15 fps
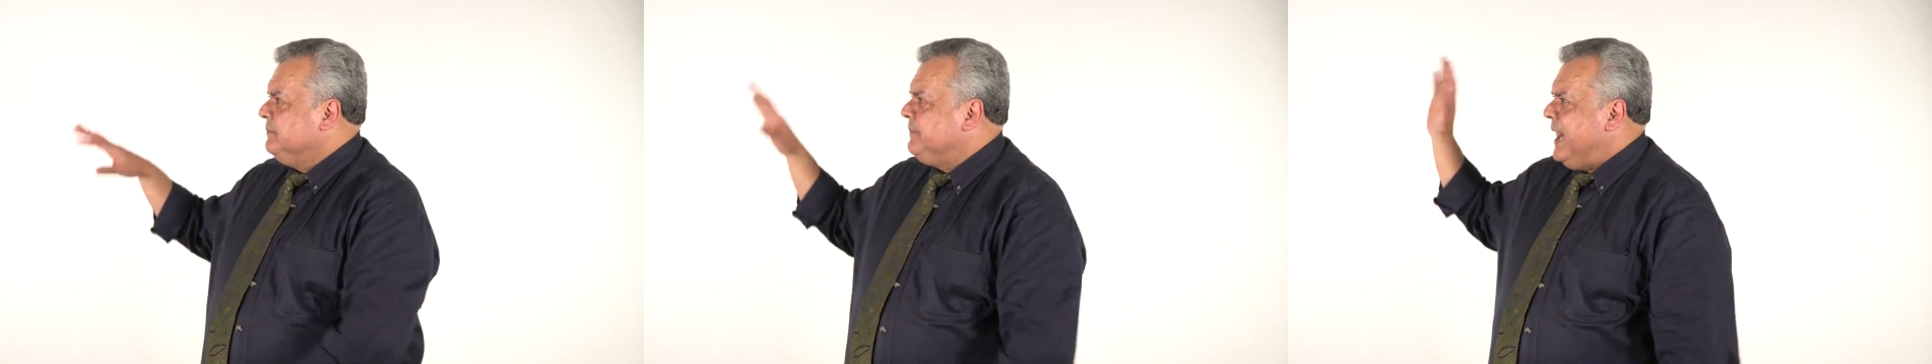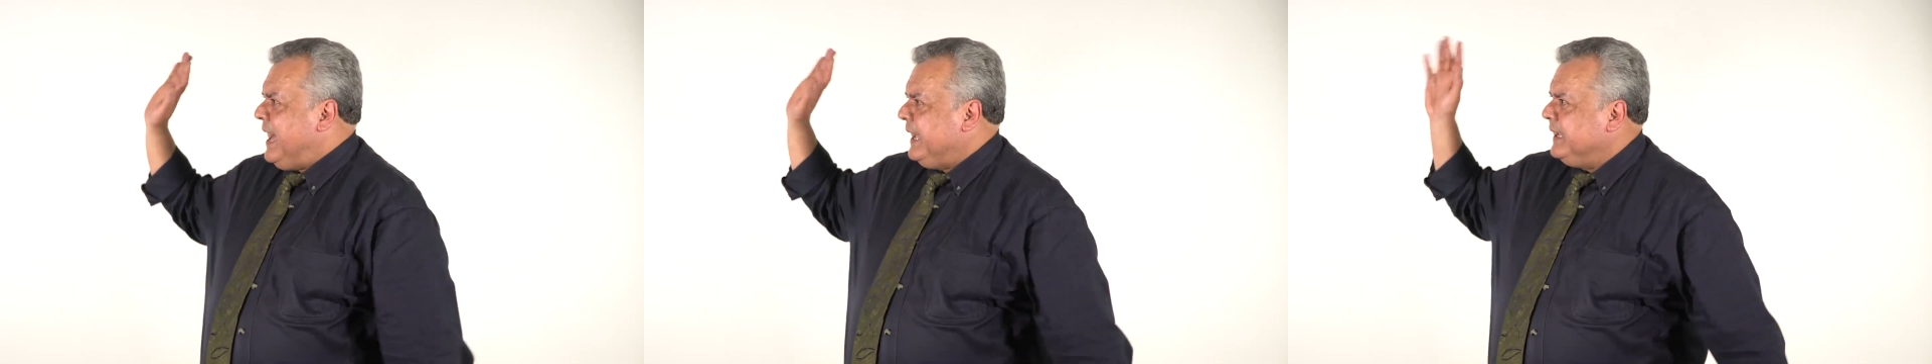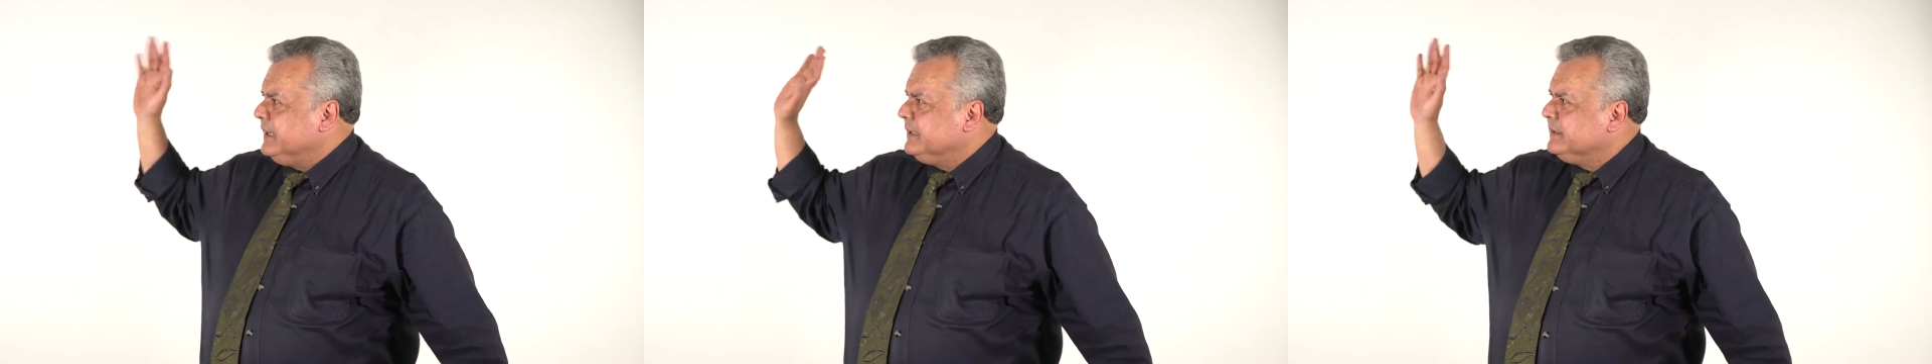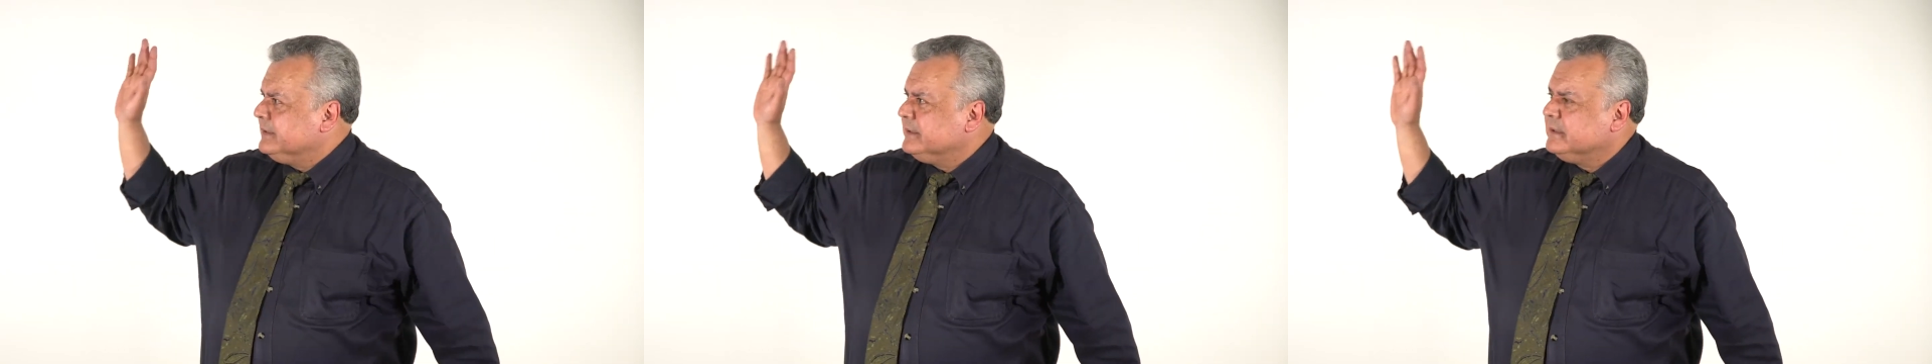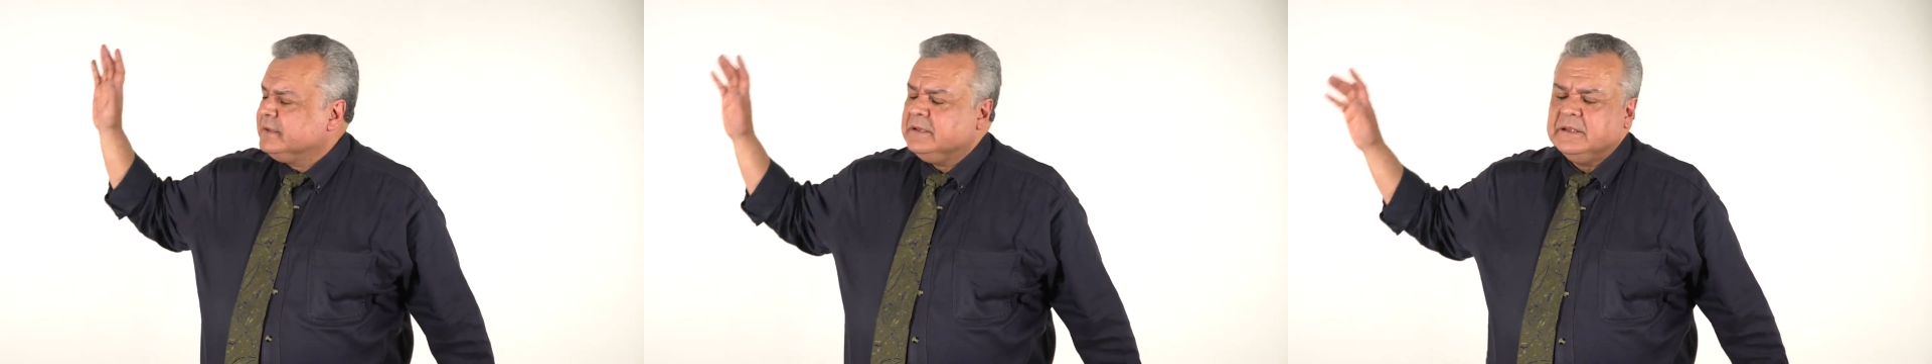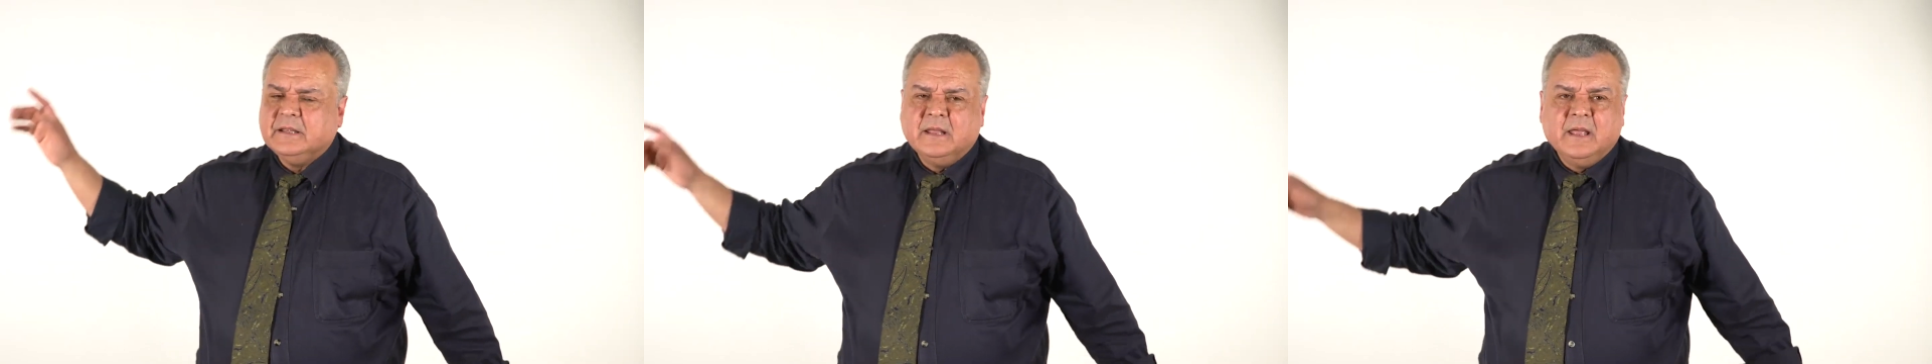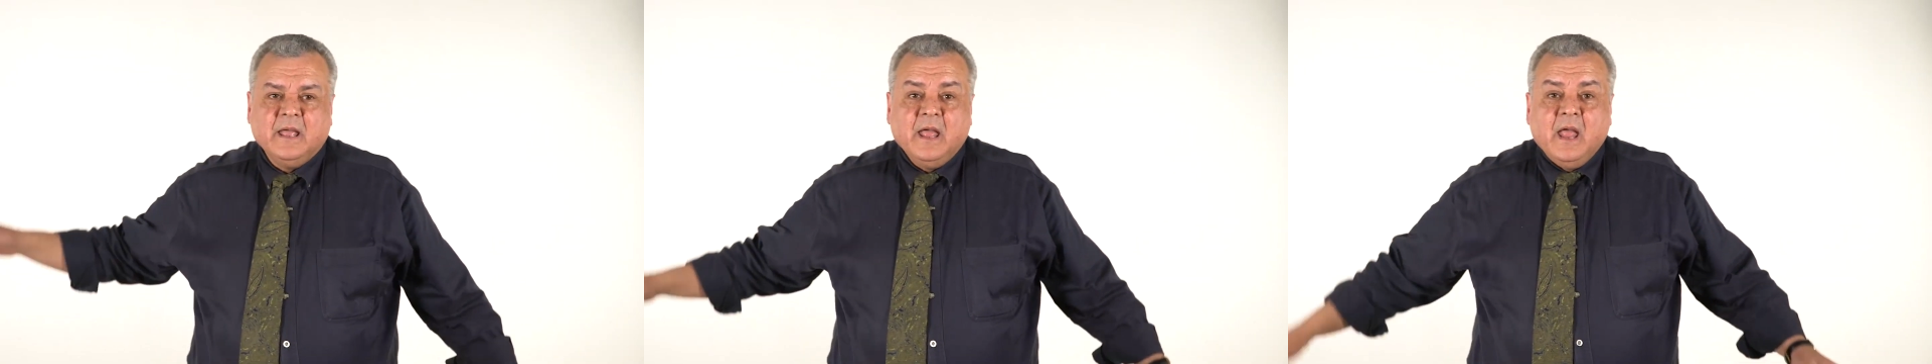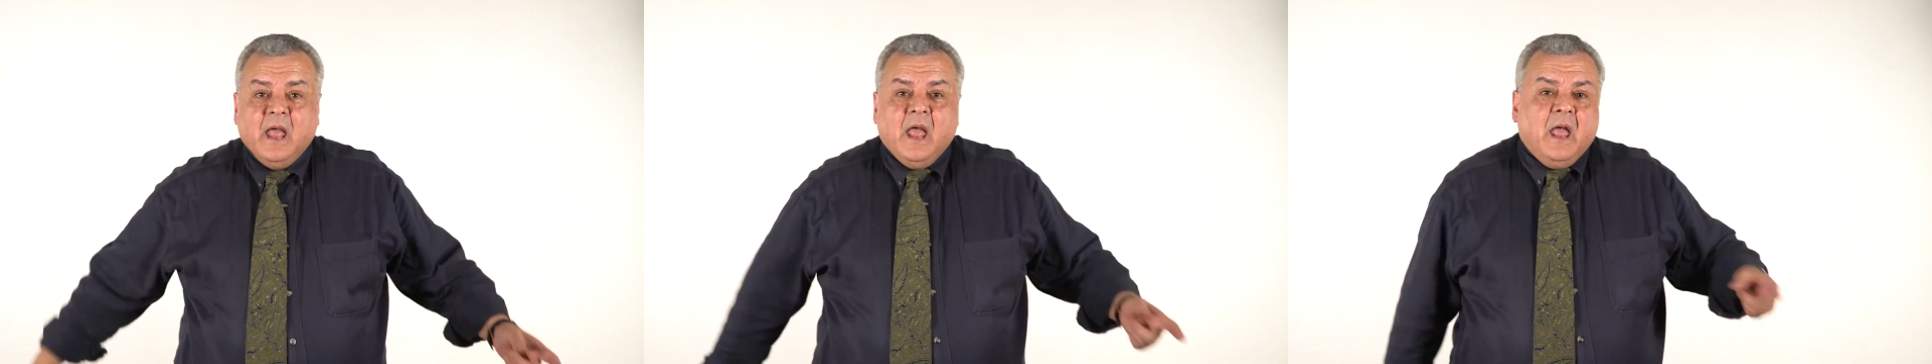Bye.
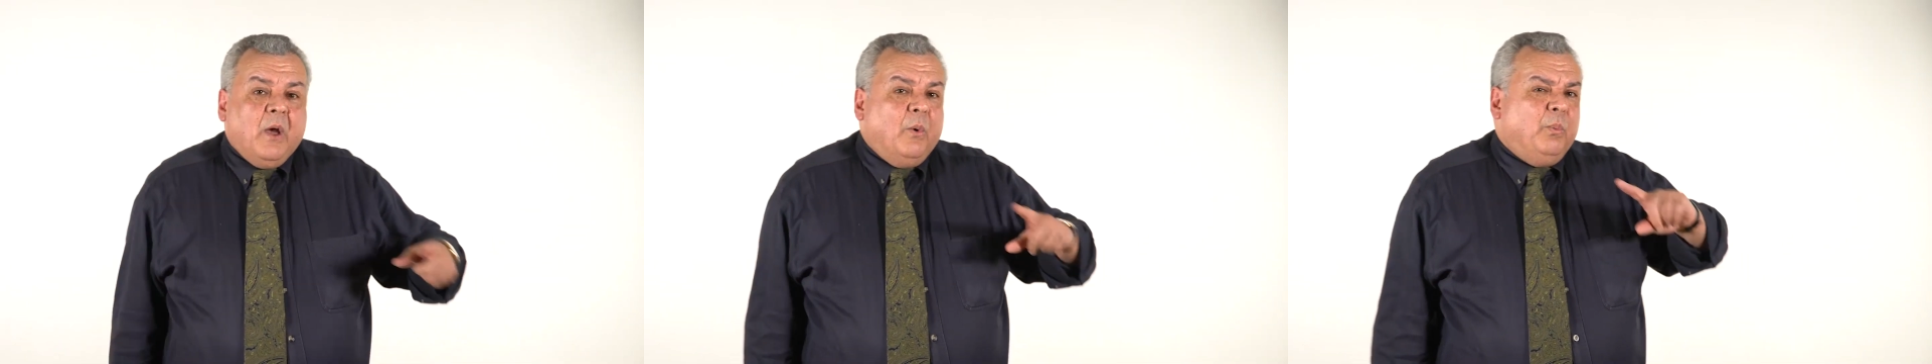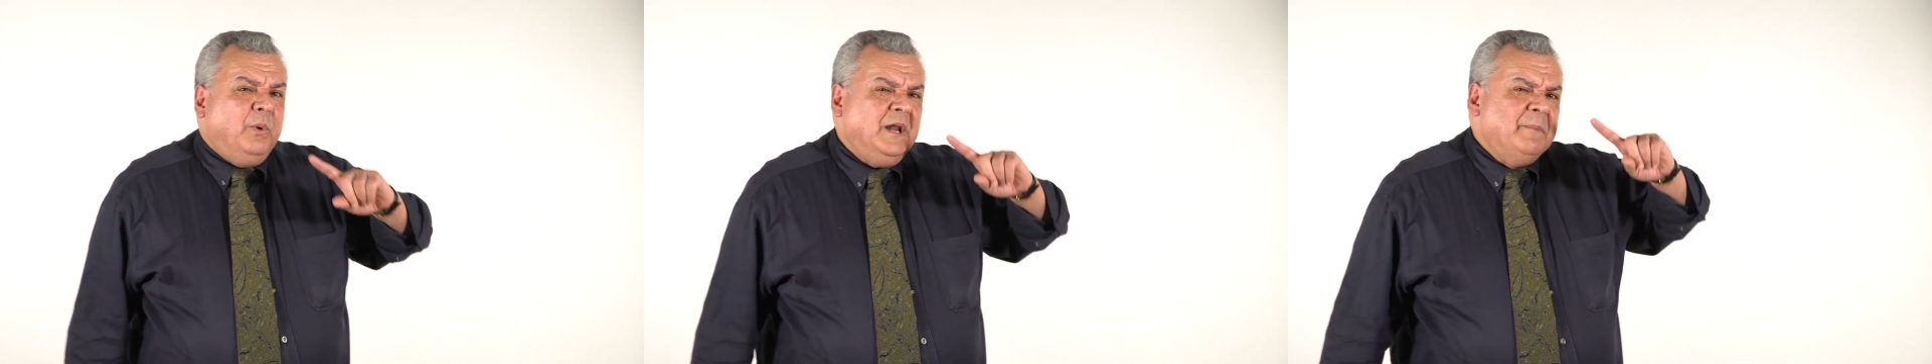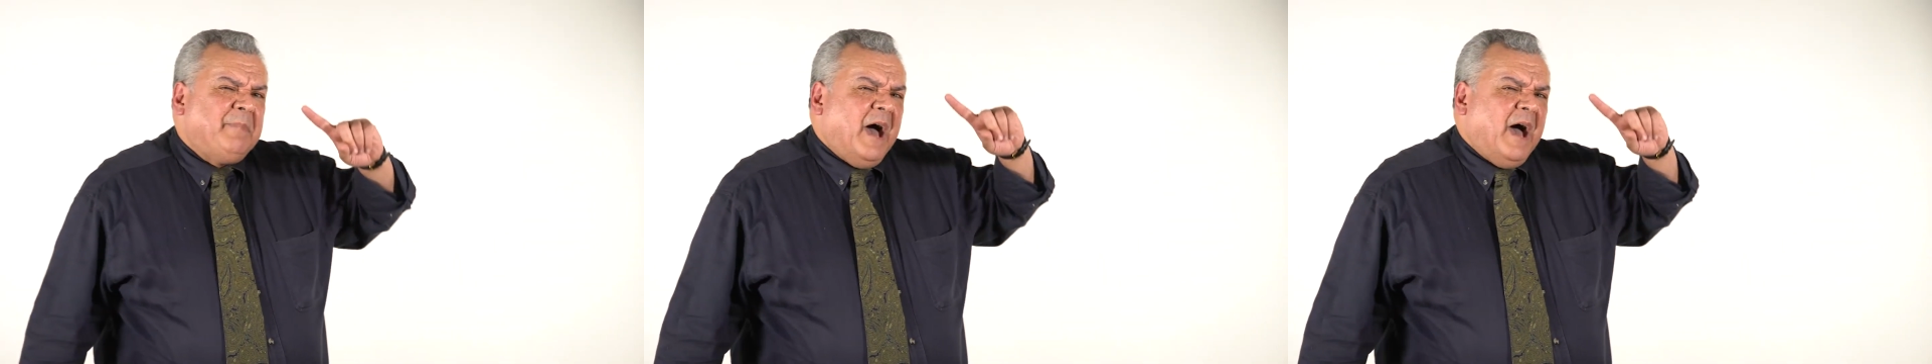What